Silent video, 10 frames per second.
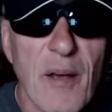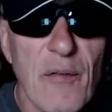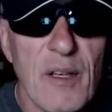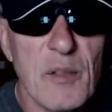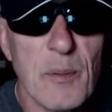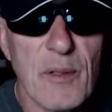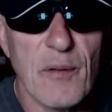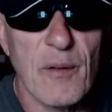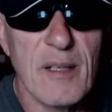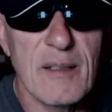my Facebook
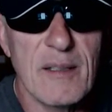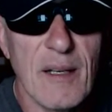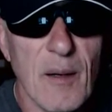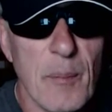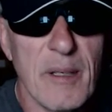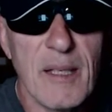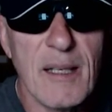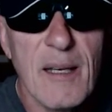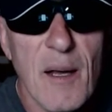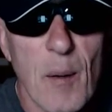friend uh,
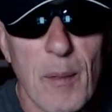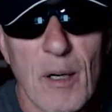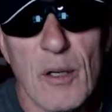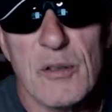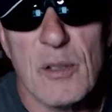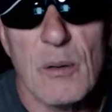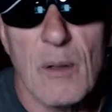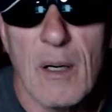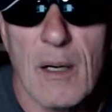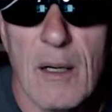Billie, but also
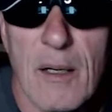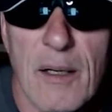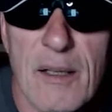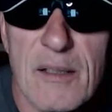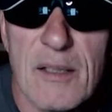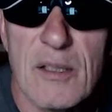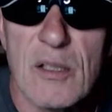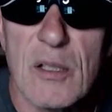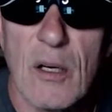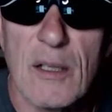uh, this is a
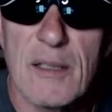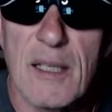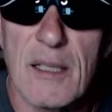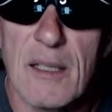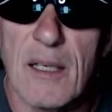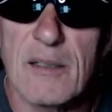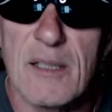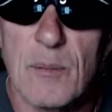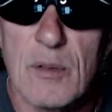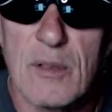song that uh,
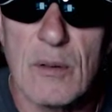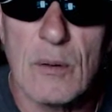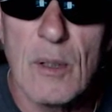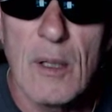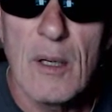seems to